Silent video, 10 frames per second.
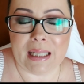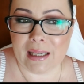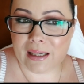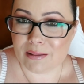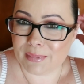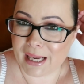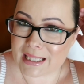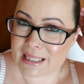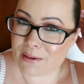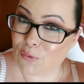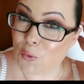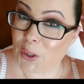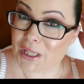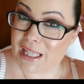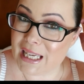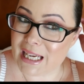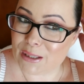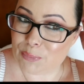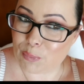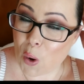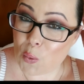Except for the